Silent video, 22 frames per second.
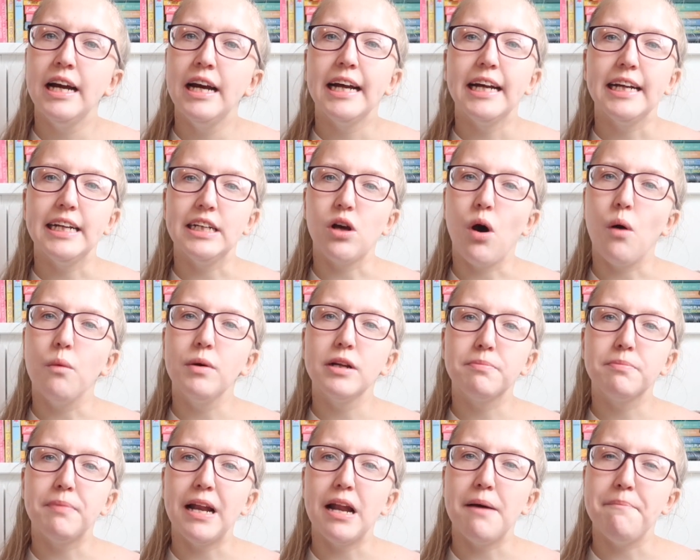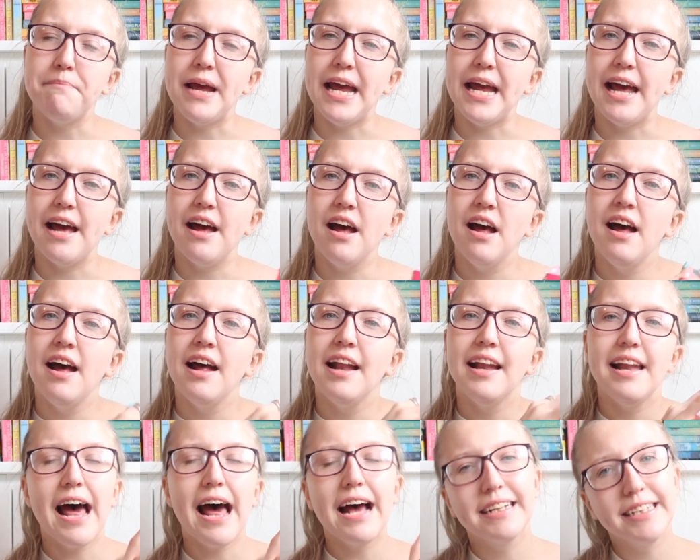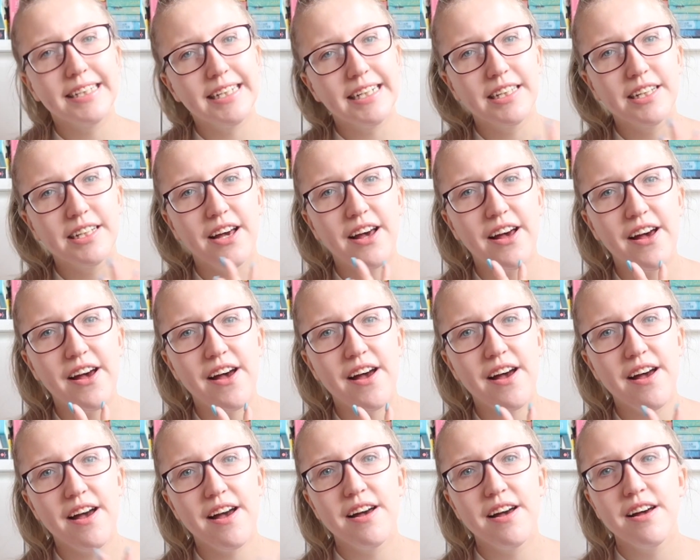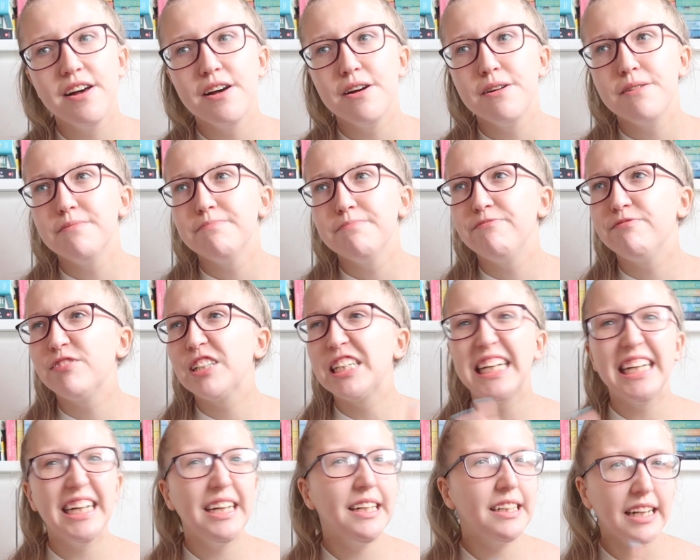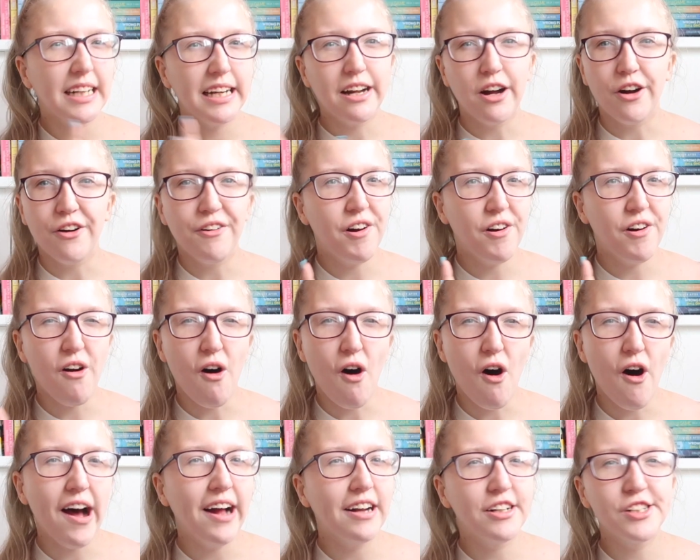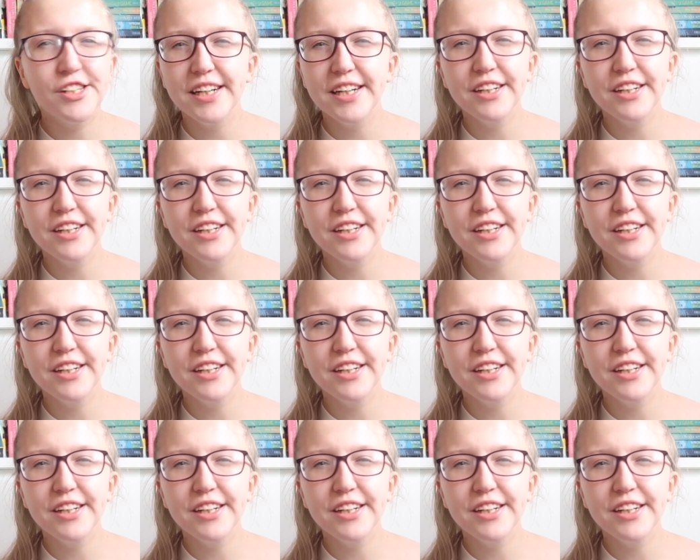He's always been a bit nasty to her, teasing her a lot, and she